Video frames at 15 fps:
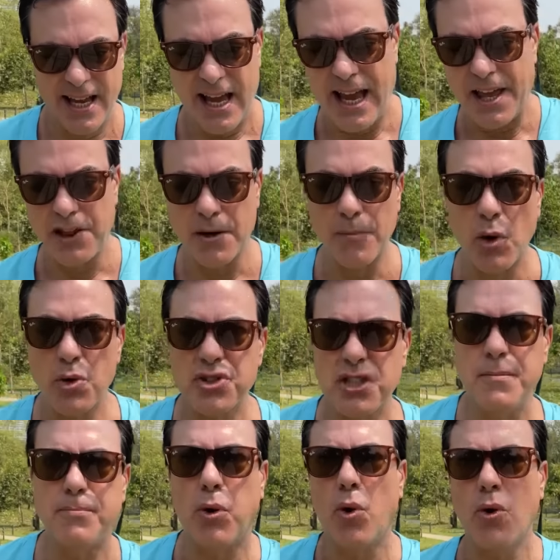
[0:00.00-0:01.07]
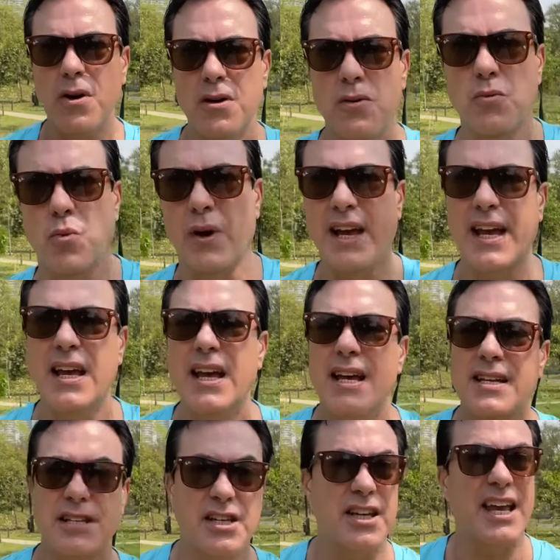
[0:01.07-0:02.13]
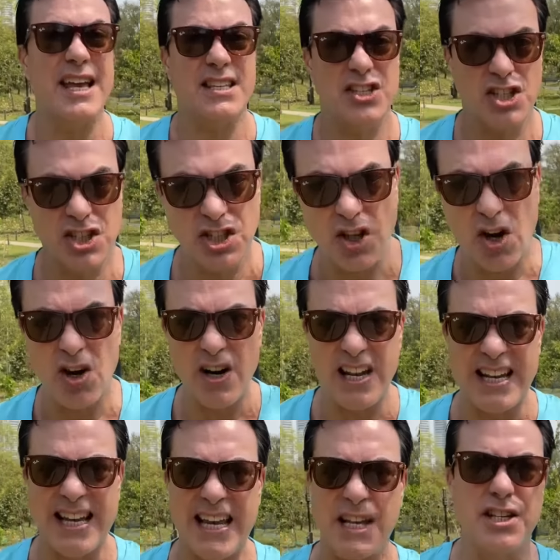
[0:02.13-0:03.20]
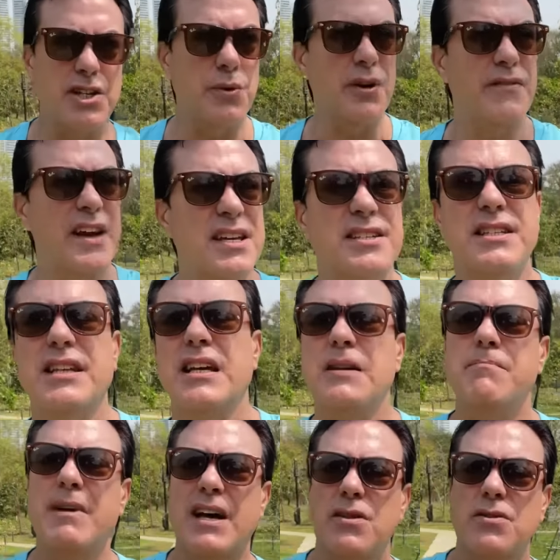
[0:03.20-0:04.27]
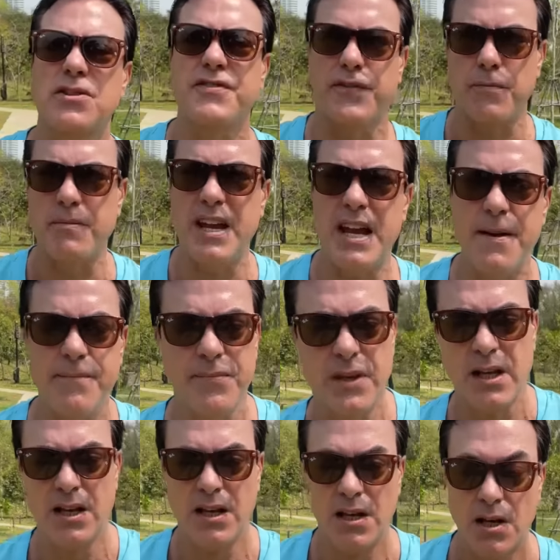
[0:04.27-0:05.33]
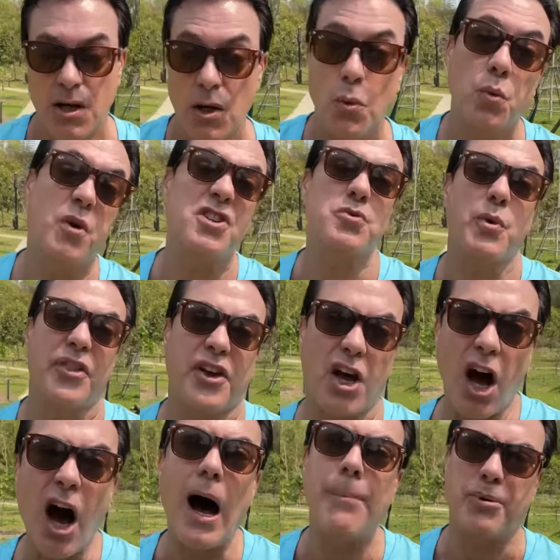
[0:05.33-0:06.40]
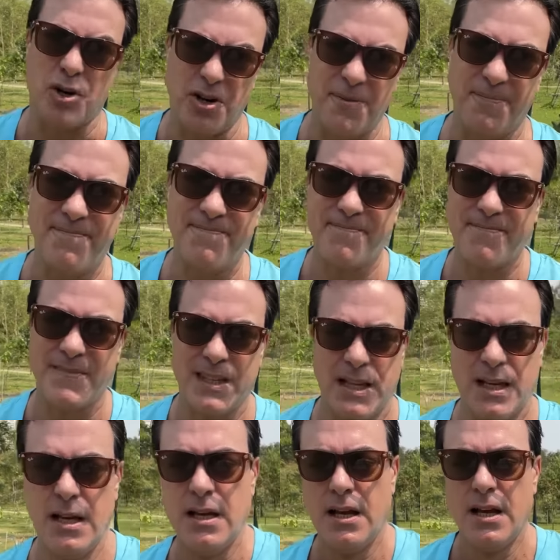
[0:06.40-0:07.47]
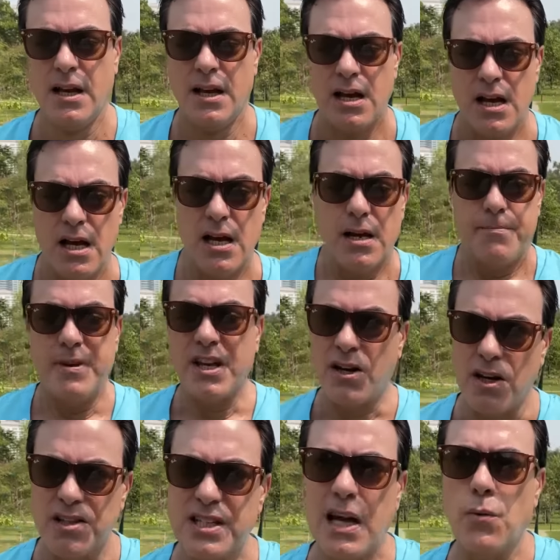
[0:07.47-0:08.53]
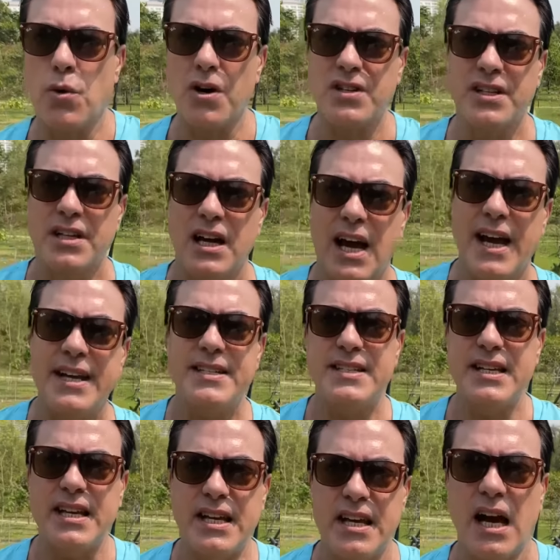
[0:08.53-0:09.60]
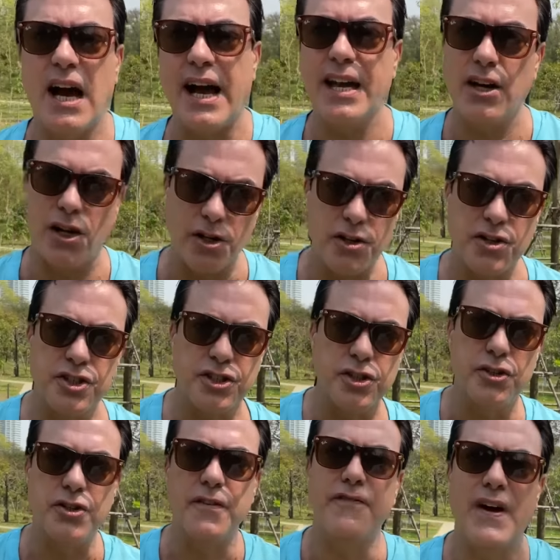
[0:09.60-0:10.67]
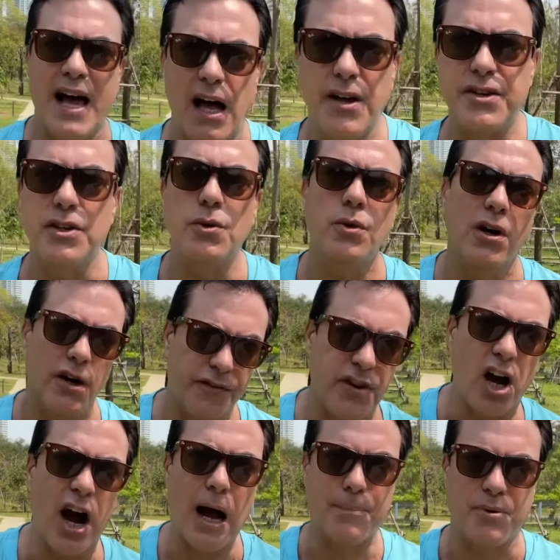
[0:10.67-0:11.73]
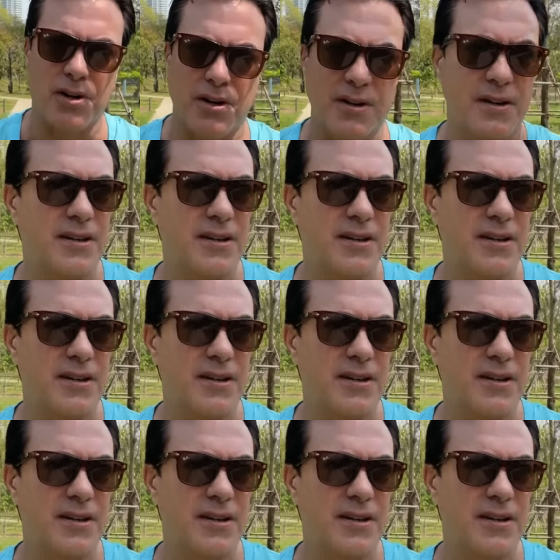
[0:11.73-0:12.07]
and the most important way to get started into investing in metals for me was with copper. Because I worked in IT, I understood the value of copper.